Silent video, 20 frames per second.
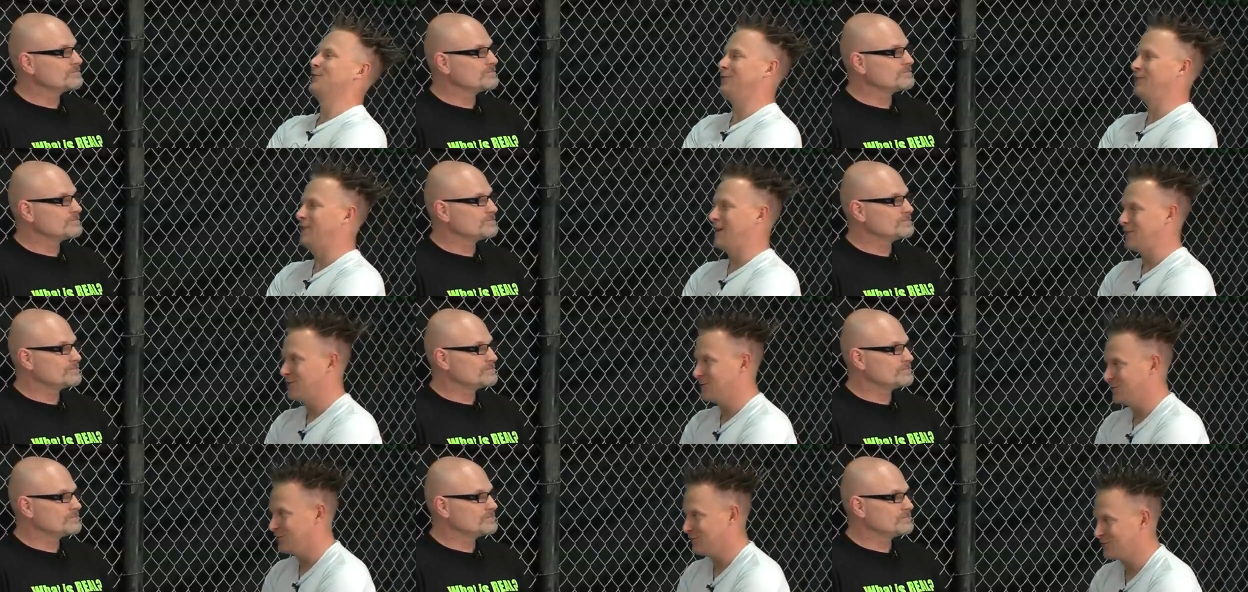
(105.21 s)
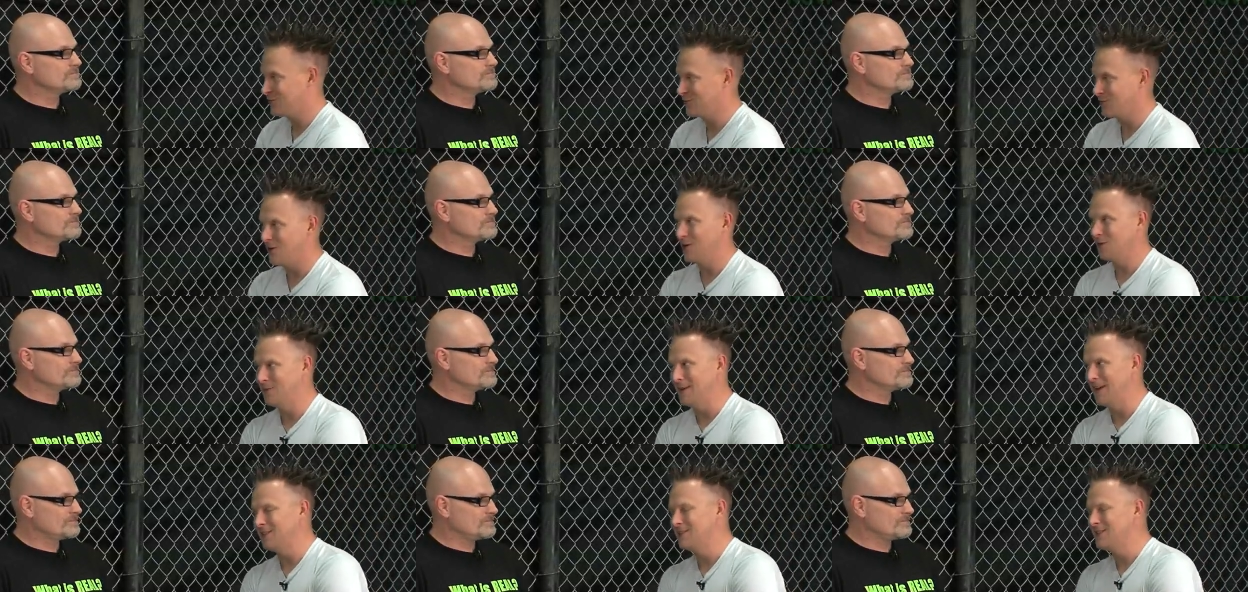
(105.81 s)
Speaker 1: professional
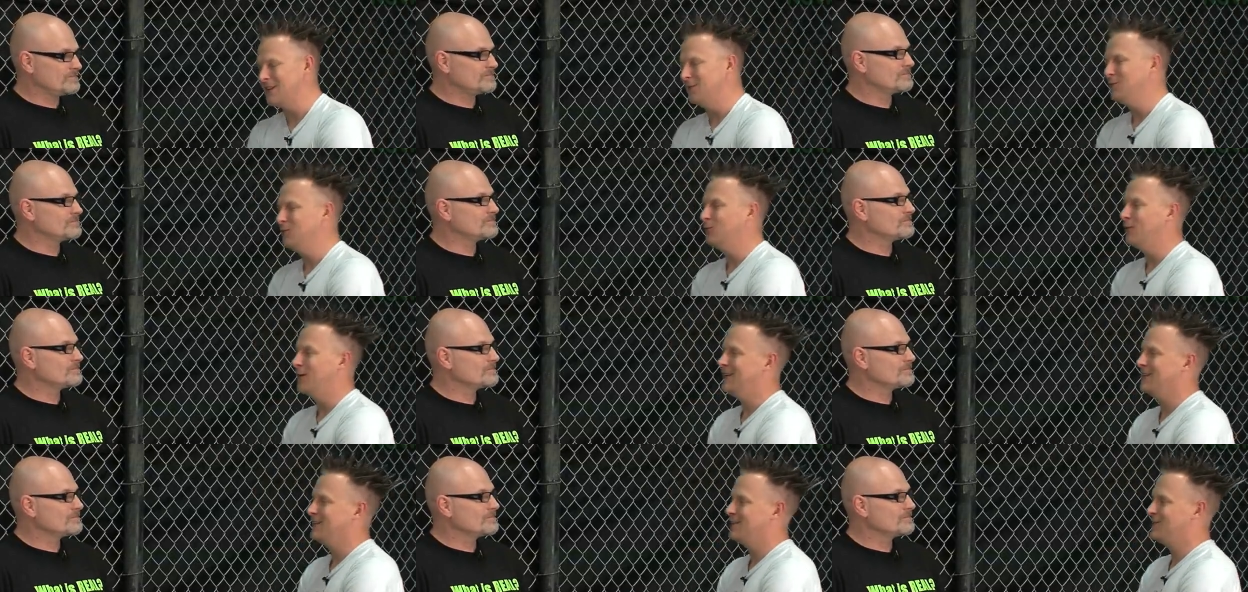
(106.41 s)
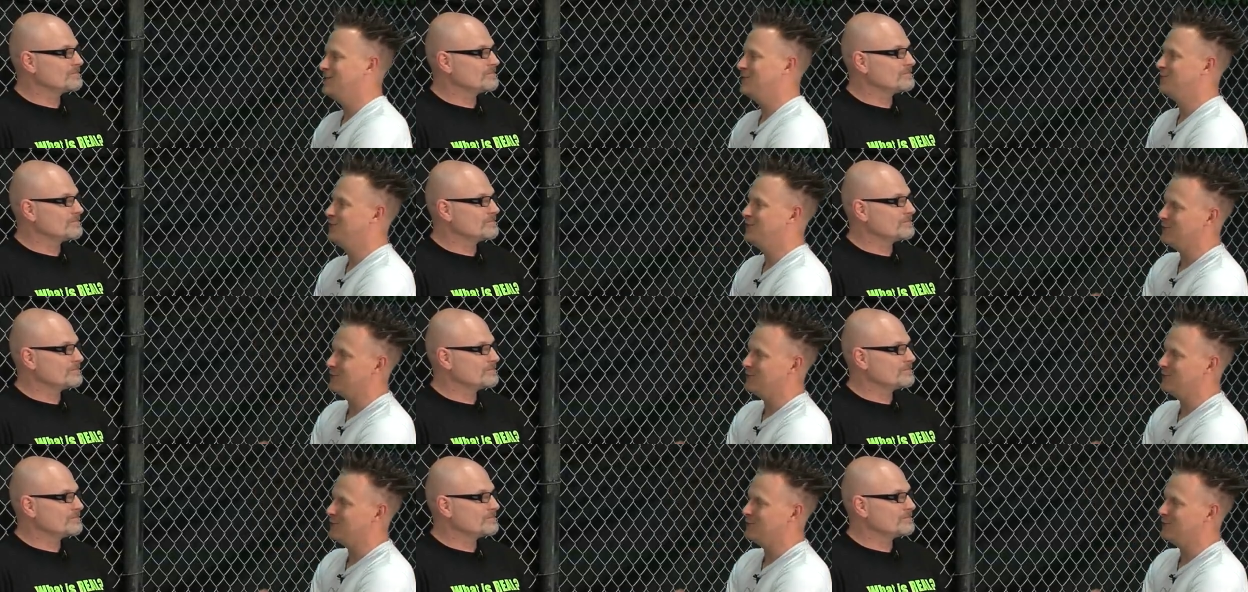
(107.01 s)
strongman. Tell me what it is you